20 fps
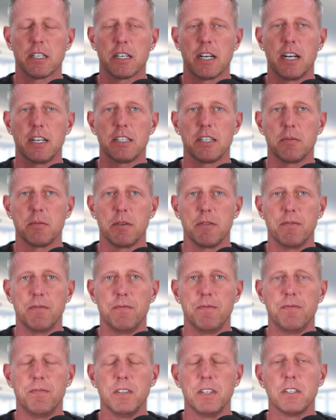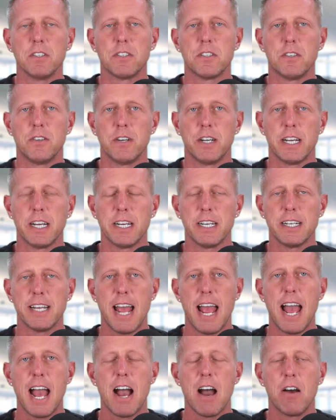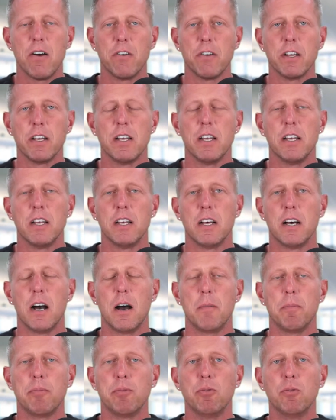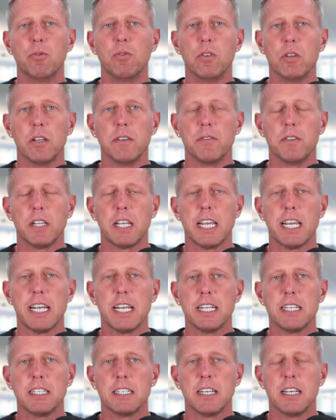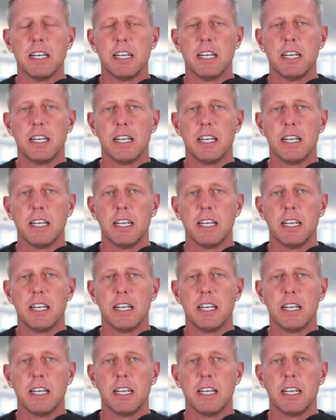a concept of filtering down a pool of leads,